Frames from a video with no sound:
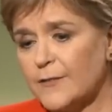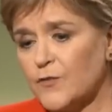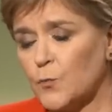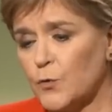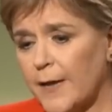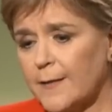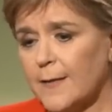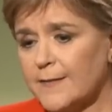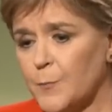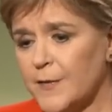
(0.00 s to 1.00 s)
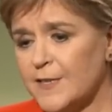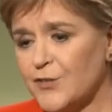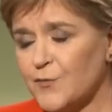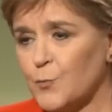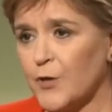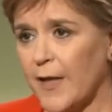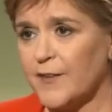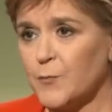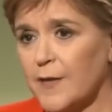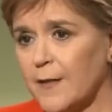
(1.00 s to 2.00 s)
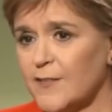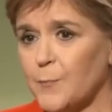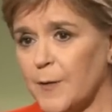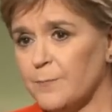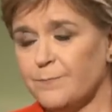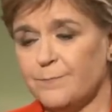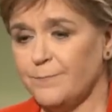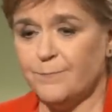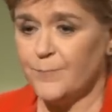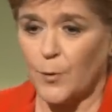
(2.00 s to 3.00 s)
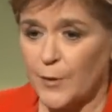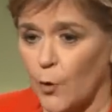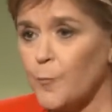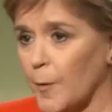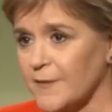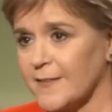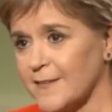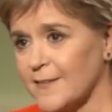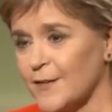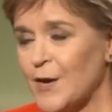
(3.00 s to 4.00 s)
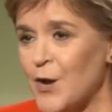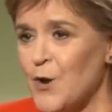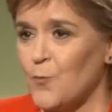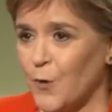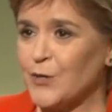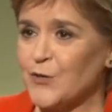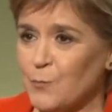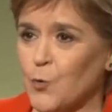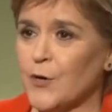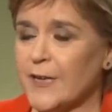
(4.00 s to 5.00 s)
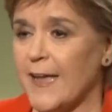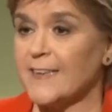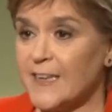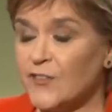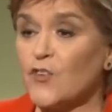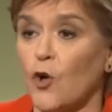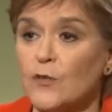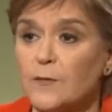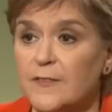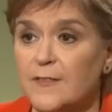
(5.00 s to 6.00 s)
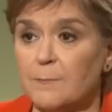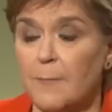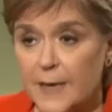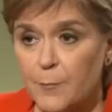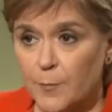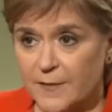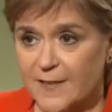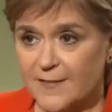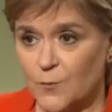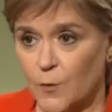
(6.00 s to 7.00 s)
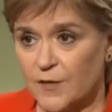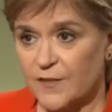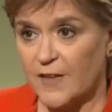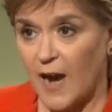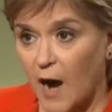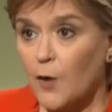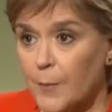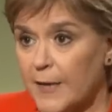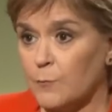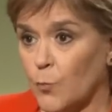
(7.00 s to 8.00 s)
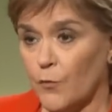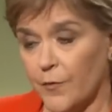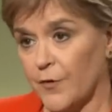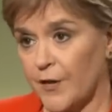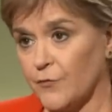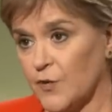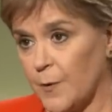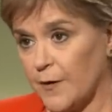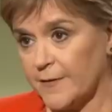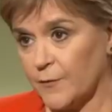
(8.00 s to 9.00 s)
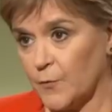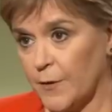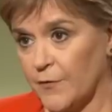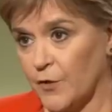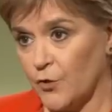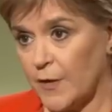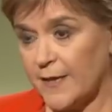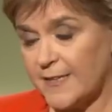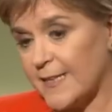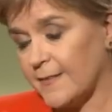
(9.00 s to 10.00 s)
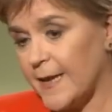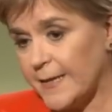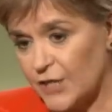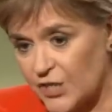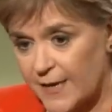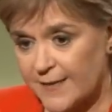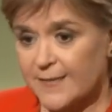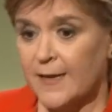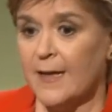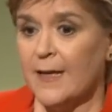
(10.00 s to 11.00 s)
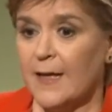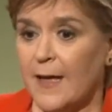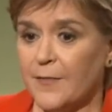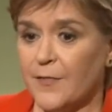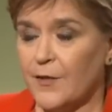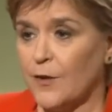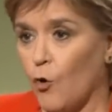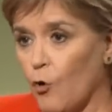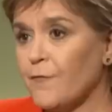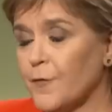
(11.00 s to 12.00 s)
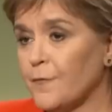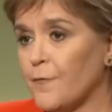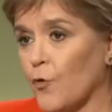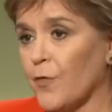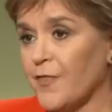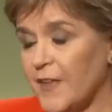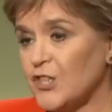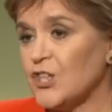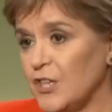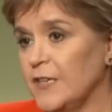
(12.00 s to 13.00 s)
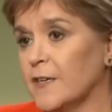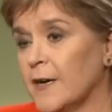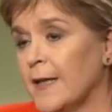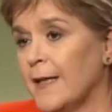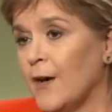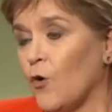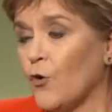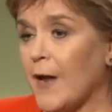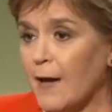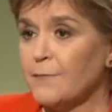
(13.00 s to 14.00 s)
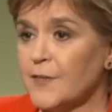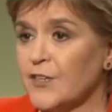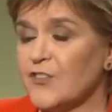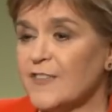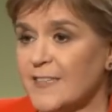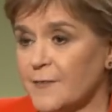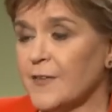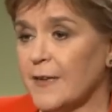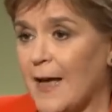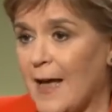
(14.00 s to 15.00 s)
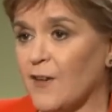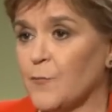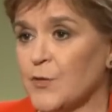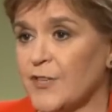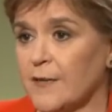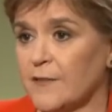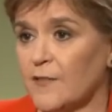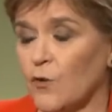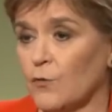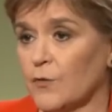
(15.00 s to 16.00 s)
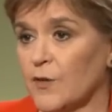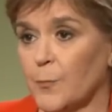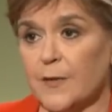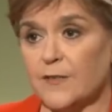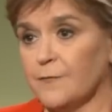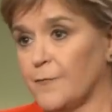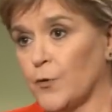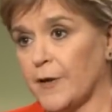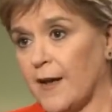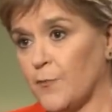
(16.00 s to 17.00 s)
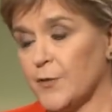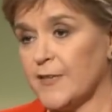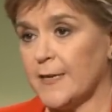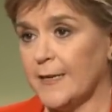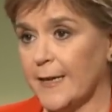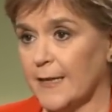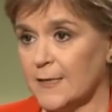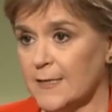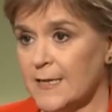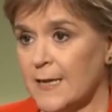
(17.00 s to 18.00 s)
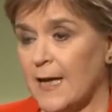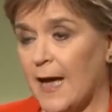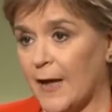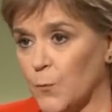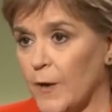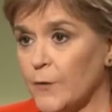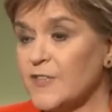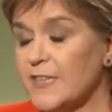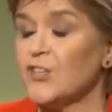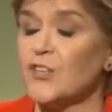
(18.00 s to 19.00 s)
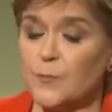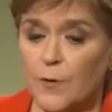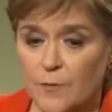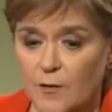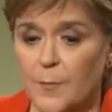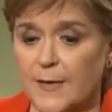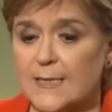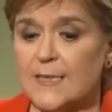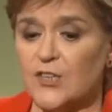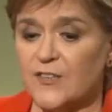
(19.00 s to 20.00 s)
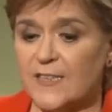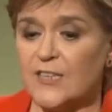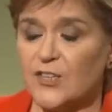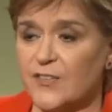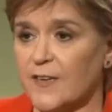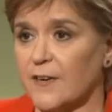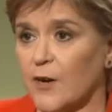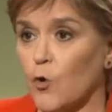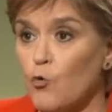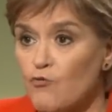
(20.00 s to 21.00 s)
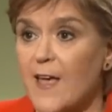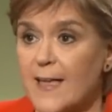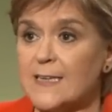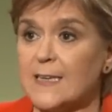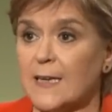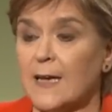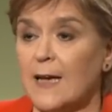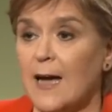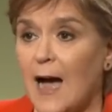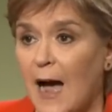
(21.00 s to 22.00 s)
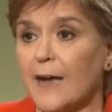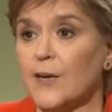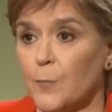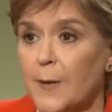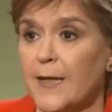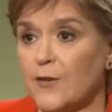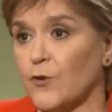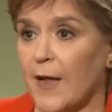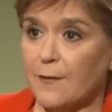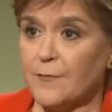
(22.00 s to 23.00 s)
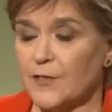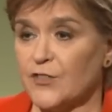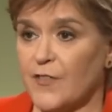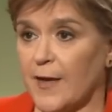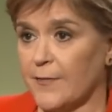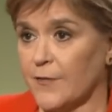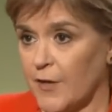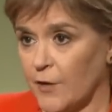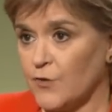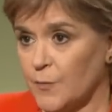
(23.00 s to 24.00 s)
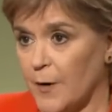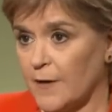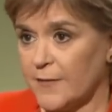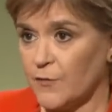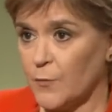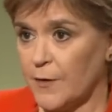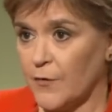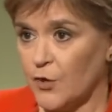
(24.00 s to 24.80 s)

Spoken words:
So would I like to pay teachers more? Yes. Would I like to pay probably all public sector workers more? Yes. In Scotland, many public sector workers are paid more than their counterparts elsewhere in the UK. Take the NHS. The offer for this year, on average, is 7.5% in Scotland compared to 4.5% in England and Wales. Teachers, well, I'll come back to teachers. Teachers are already higher paid on average than their counterparts elsewhere in the UK.